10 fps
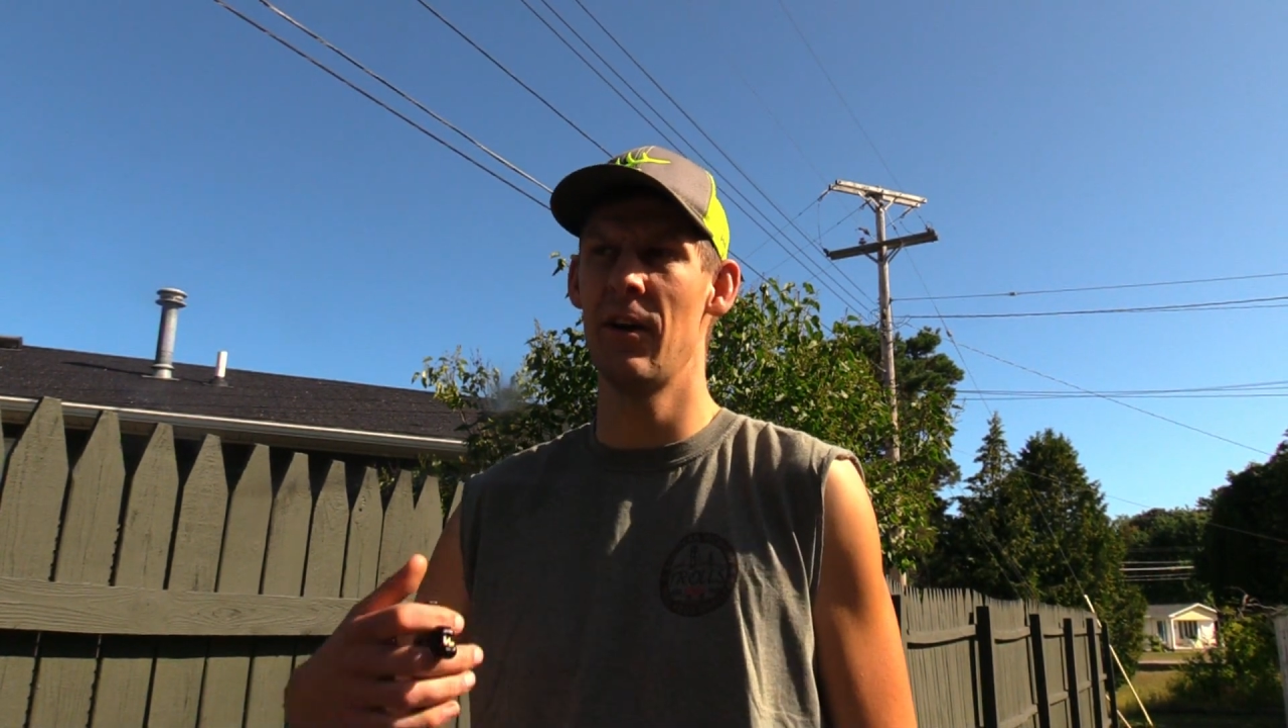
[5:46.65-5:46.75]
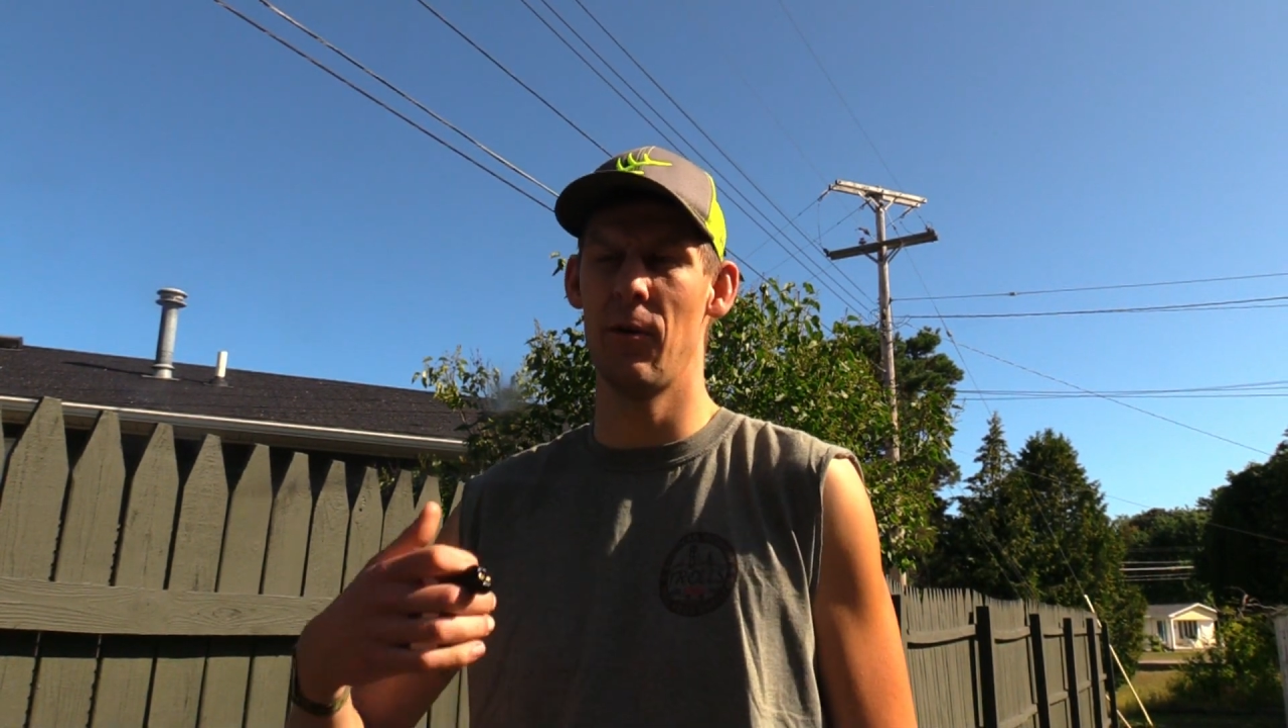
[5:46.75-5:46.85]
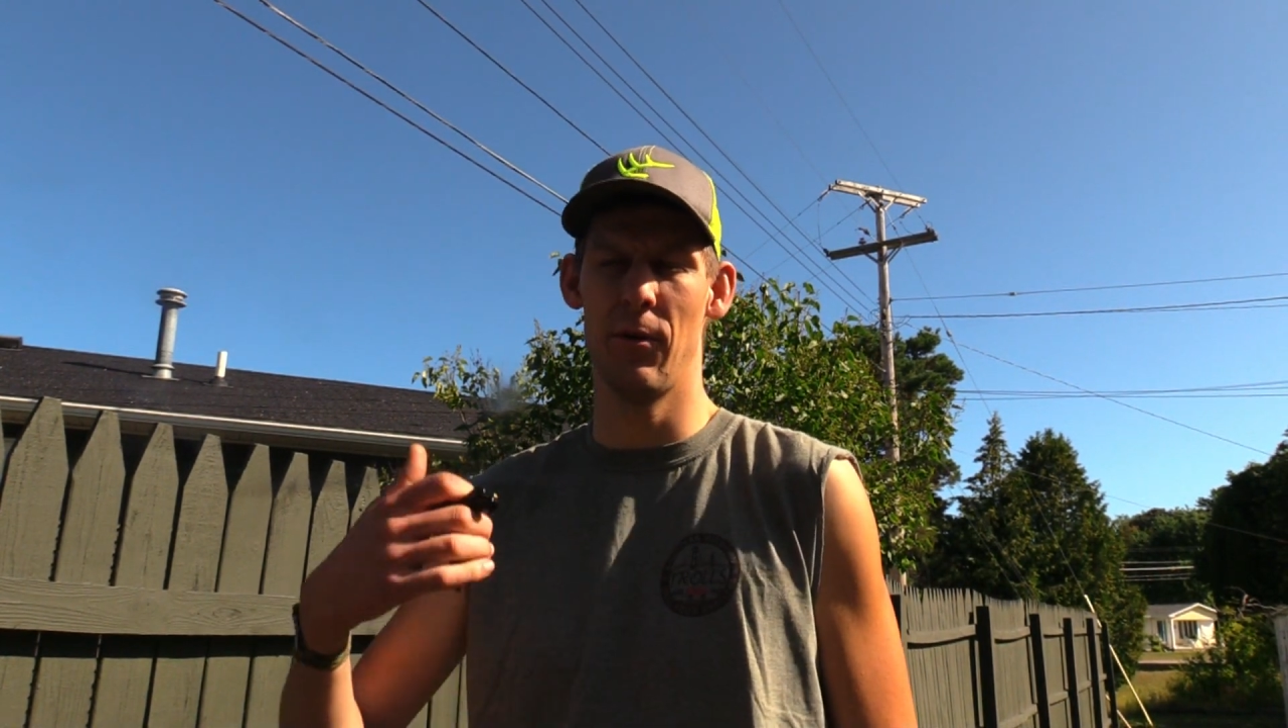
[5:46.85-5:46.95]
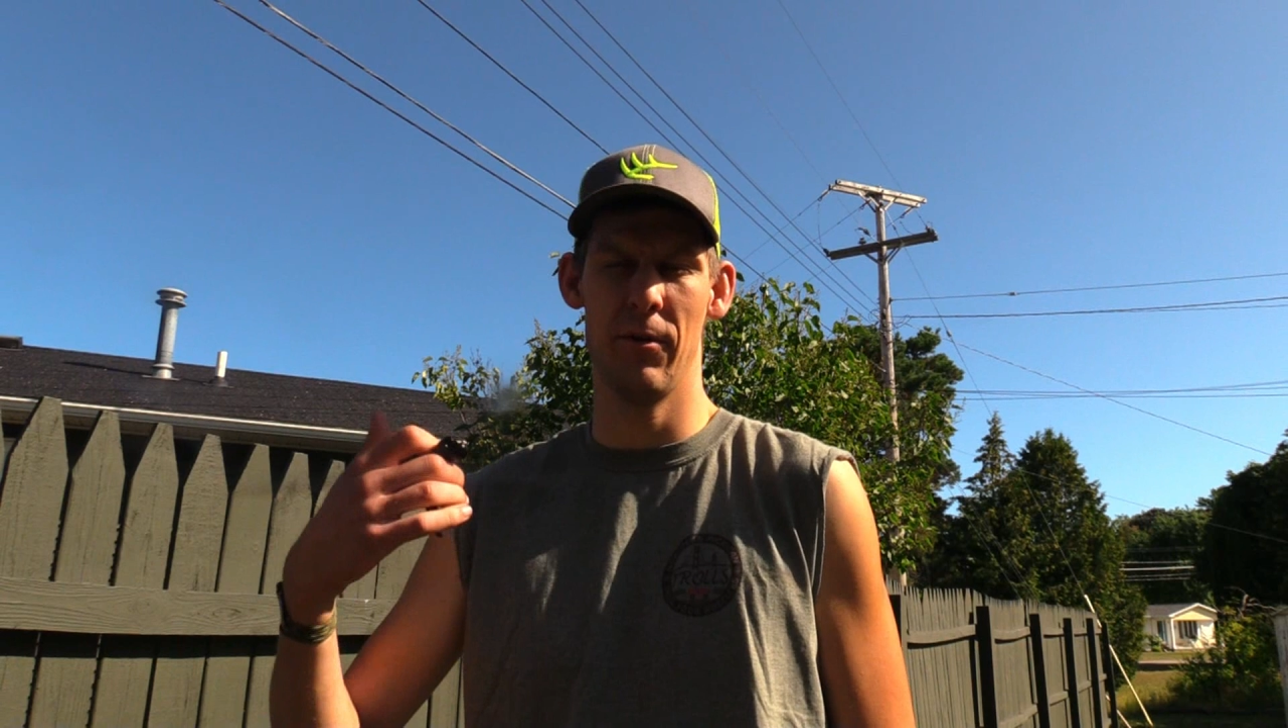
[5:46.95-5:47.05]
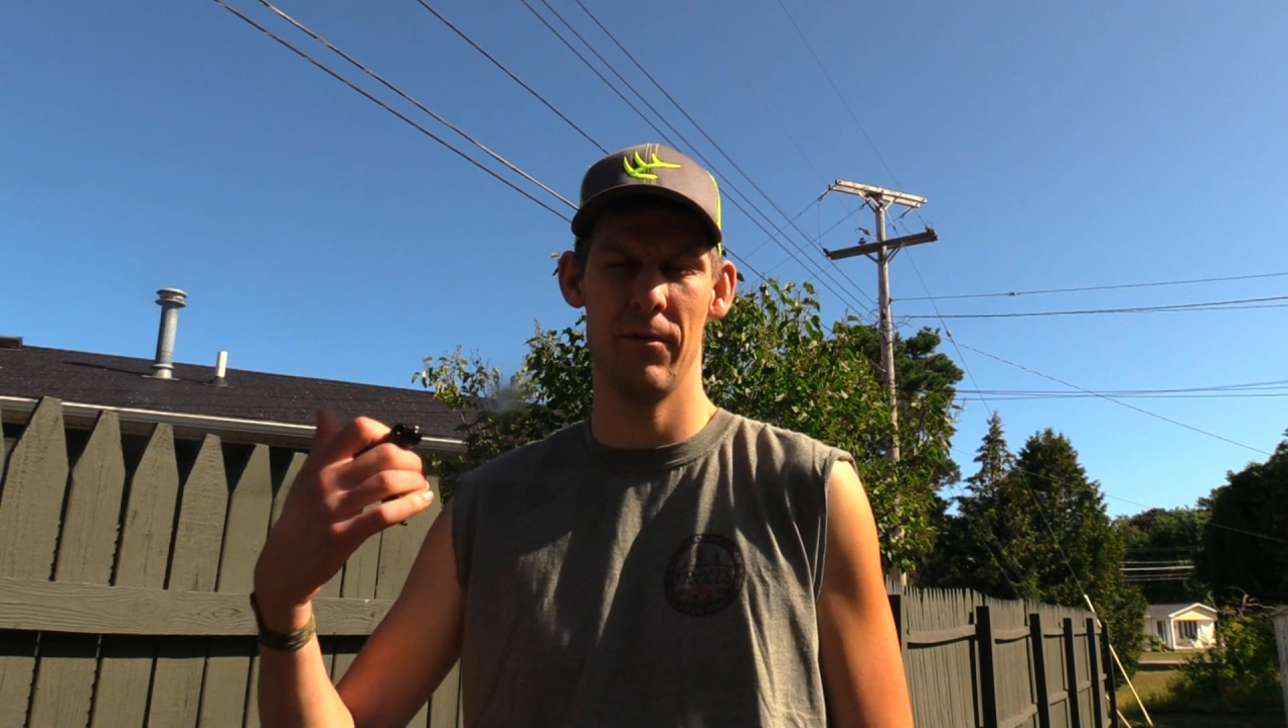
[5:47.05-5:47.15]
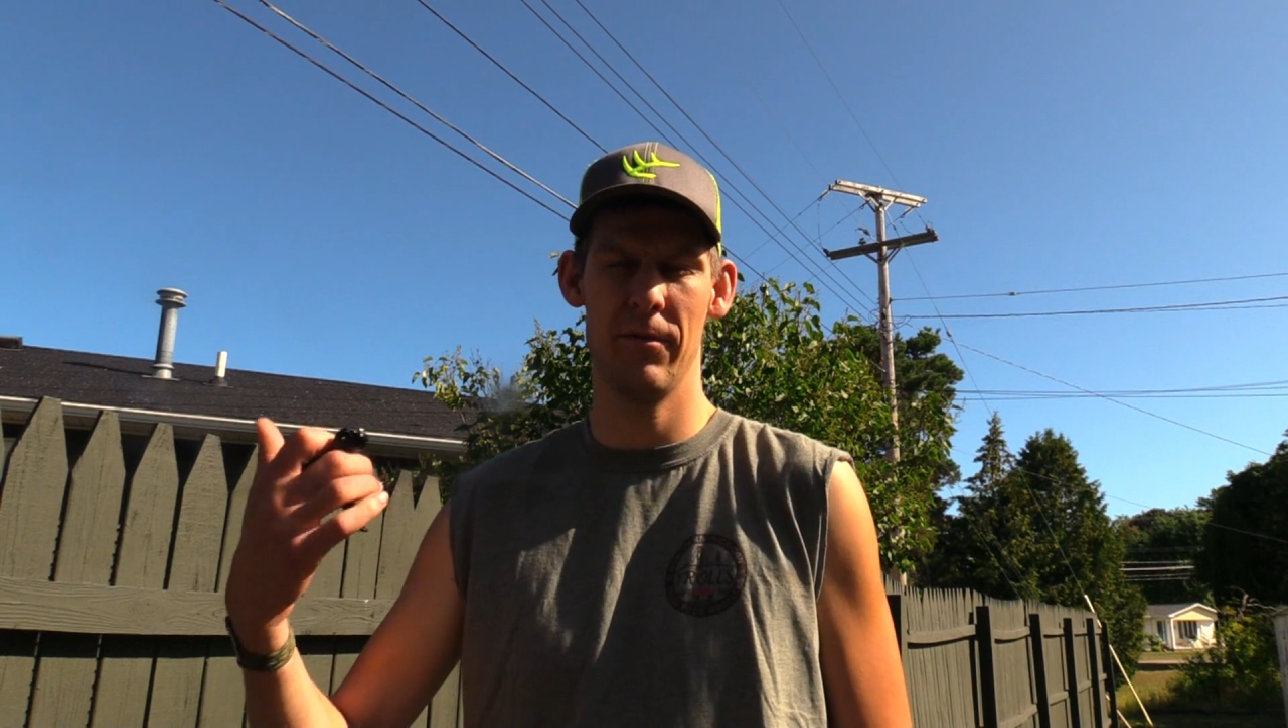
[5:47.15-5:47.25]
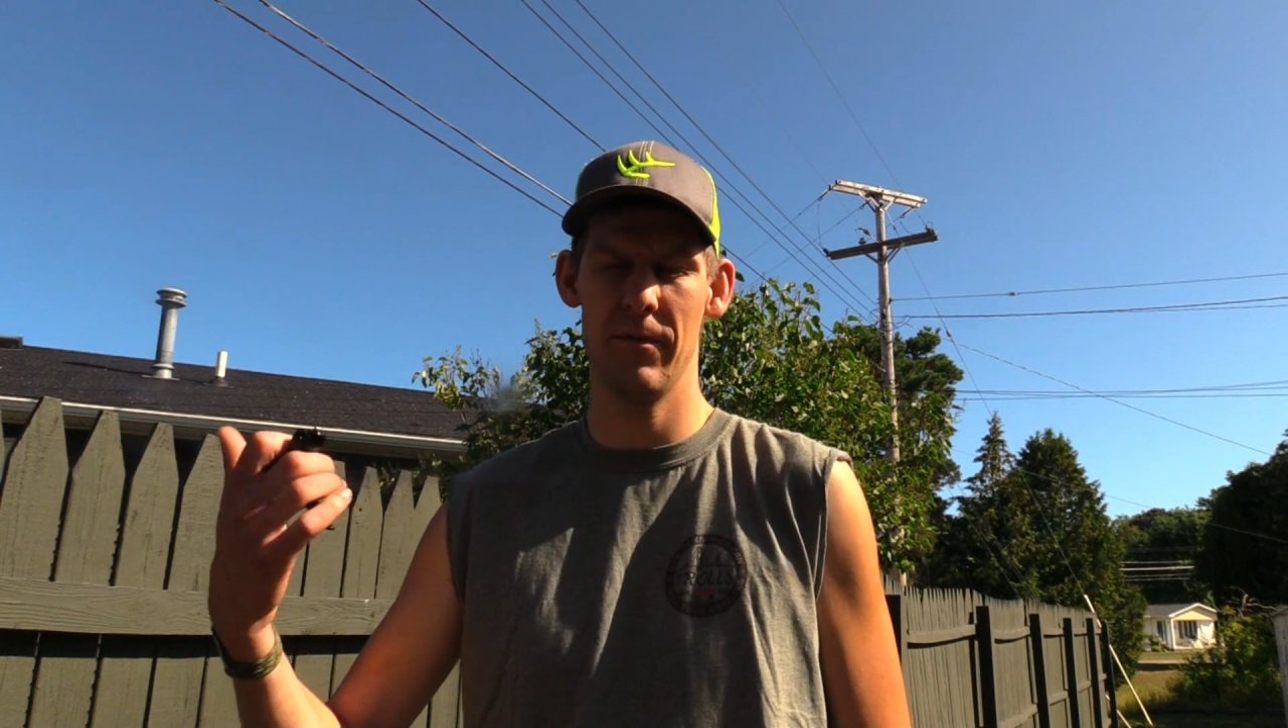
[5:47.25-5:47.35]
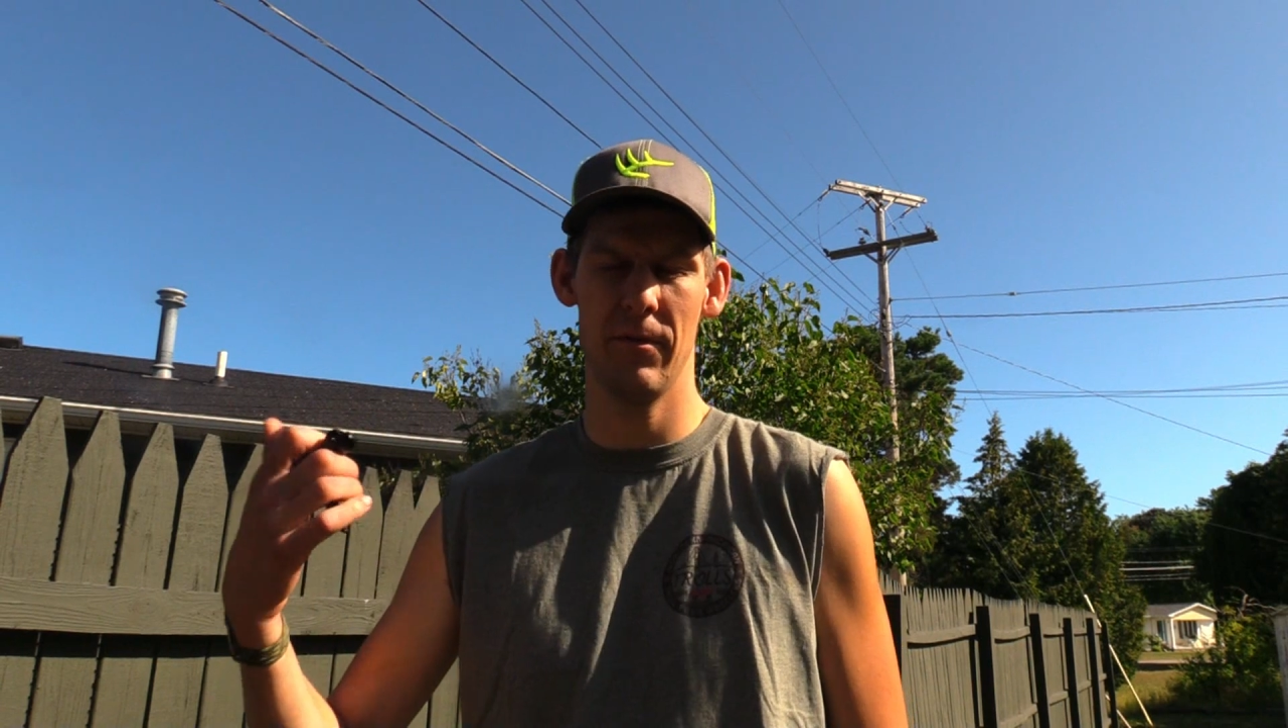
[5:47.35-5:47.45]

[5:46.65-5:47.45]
or